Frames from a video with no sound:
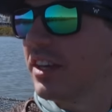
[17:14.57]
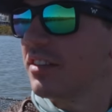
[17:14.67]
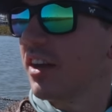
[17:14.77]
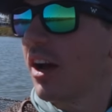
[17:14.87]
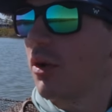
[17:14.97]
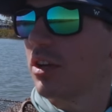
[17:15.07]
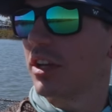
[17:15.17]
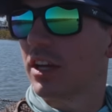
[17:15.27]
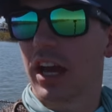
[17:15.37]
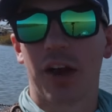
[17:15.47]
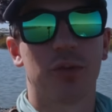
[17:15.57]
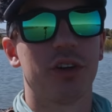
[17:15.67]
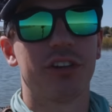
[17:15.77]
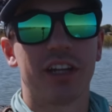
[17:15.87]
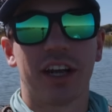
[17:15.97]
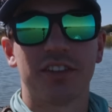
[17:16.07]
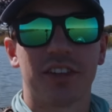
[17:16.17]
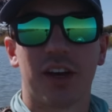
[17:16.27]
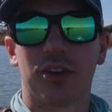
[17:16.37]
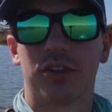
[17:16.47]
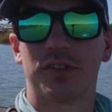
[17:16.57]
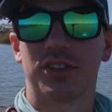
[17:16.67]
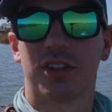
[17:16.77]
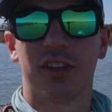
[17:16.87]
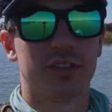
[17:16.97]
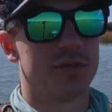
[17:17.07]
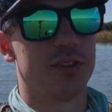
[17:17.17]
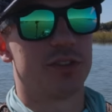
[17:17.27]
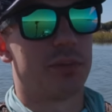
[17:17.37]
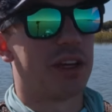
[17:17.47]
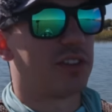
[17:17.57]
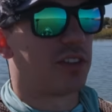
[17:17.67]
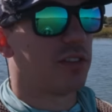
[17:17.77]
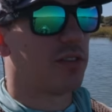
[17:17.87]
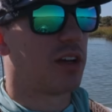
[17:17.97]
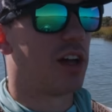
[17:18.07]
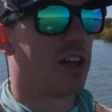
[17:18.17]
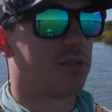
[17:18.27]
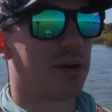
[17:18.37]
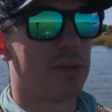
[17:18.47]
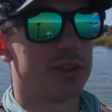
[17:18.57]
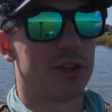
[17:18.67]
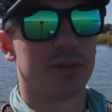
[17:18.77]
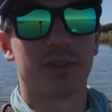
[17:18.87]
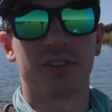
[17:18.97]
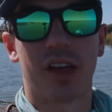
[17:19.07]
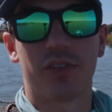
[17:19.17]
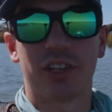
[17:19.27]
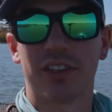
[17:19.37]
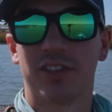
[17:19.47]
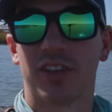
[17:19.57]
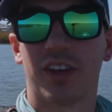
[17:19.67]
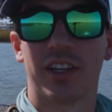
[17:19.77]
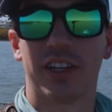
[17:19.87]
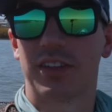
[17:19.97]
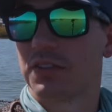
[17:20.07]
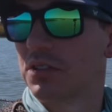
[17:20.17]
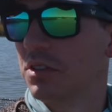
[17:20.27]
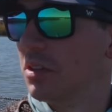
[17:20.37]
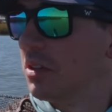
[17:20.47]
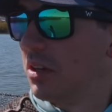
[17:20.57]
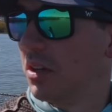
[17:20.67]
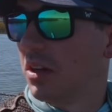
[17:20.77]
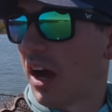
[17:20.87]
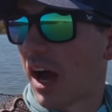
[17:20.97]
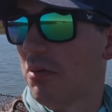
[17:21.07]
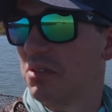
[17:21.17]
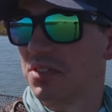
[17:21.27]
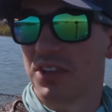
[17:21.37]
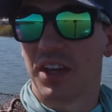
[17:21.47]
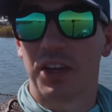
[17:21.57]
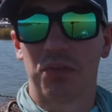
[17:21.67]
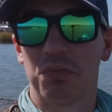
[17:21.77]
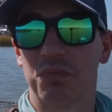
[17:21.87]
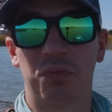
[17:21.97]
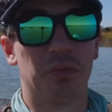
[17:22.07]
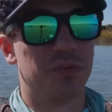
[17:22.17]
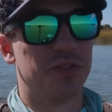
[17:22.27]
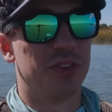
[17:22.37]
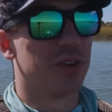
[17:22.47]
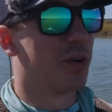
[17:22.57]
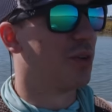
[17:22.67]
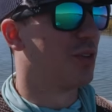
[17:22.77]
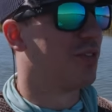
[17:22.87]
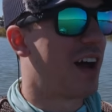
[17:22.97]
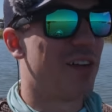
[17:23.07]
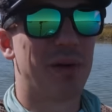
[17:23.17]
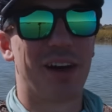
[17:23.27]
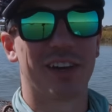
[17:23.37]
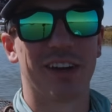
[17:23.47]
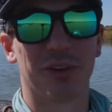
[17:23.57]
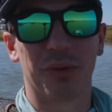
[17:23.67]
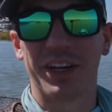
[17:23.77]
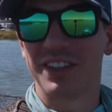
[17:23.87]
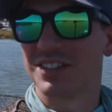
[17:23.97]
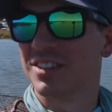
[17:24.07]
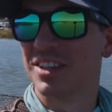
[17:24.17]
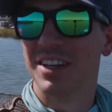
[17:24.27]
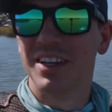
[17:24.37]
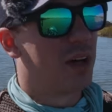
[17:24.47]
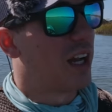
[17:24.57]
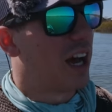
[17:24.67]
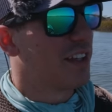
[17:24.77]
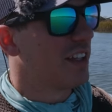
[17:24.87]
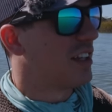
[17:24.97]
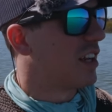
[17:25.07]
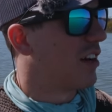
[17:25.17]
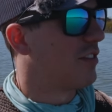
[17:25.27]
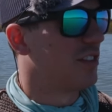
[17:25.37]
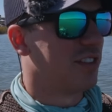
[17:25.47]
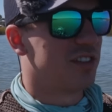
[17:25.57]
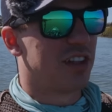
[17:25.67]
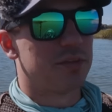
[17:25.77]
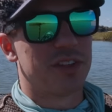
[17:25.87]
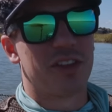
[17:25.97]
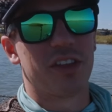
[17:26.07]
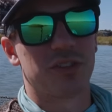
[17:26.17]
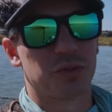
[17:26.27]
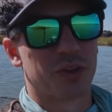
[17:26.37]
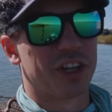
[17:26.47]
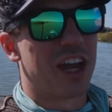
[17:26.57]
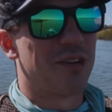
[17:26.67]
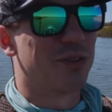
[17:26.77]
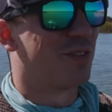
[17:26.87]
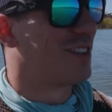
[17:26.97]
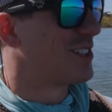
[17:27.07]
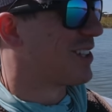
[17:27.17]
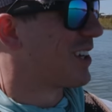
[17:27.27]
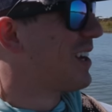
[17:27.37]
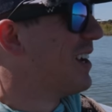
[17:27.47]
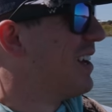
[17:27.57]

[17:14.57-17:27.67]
laid down and it got really nice out all of a sudden. It feels amazing. Uh, it's probably almost seventy, sunny, and I would say zero to five mile an hour winds. But oddly enough, as these types of things work out with fishing,